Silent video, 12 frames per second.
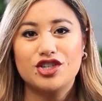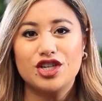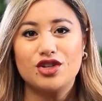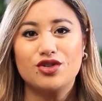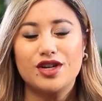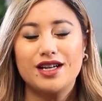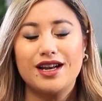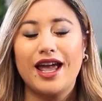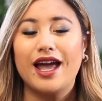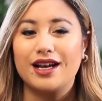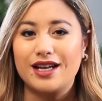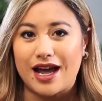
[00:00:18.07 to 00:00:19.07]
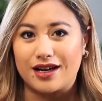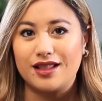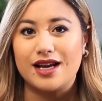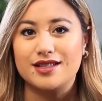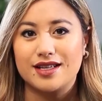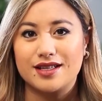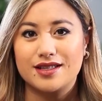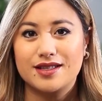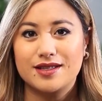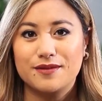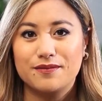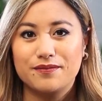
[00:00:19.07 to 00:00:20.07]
children, and adolescents.